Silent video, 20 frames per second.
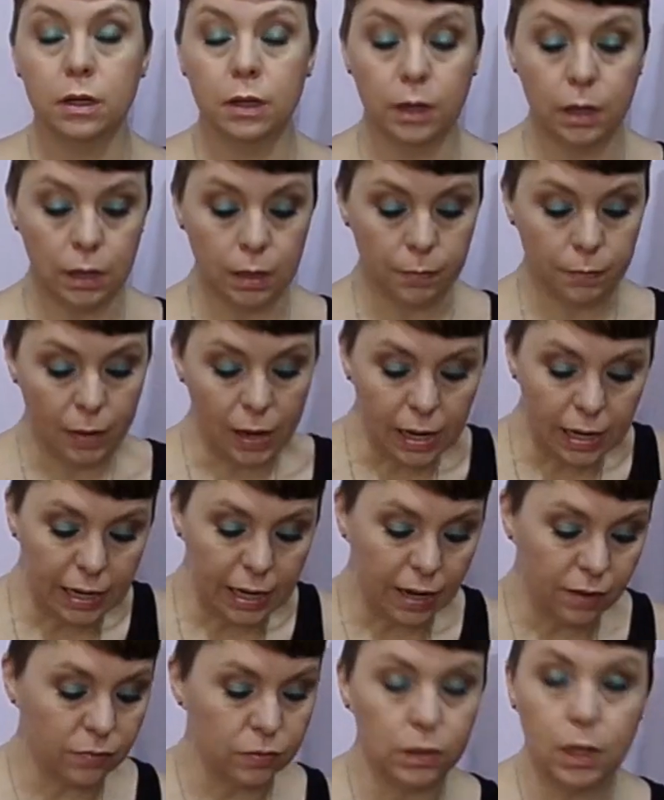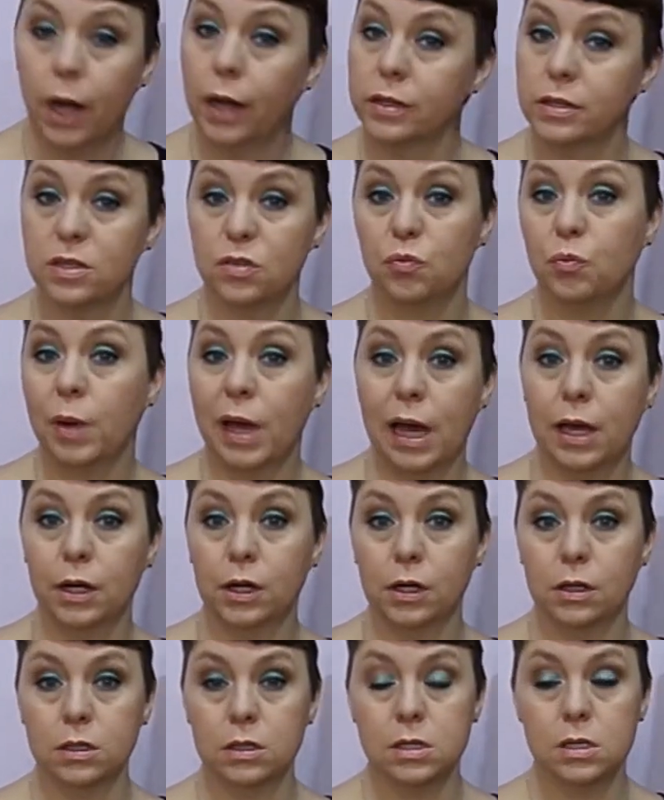I have lots of
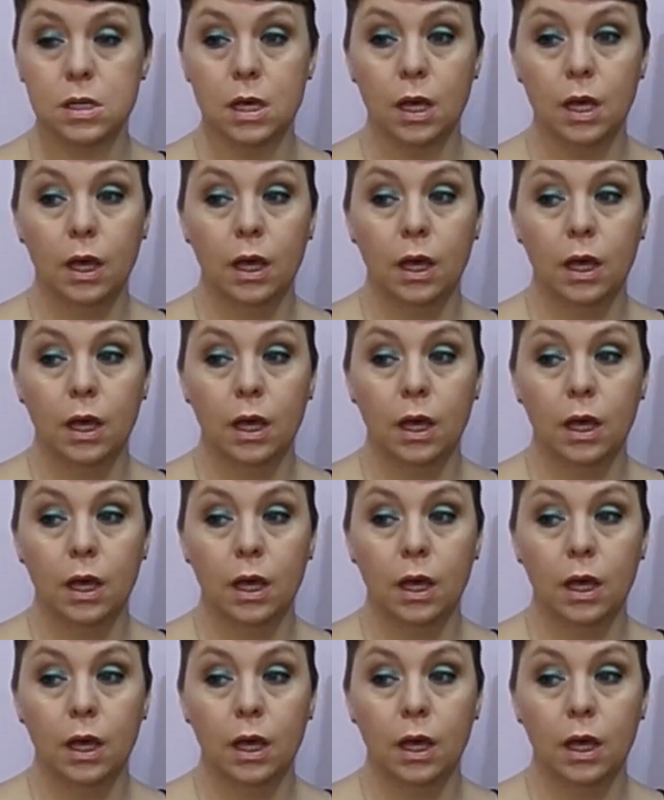patterns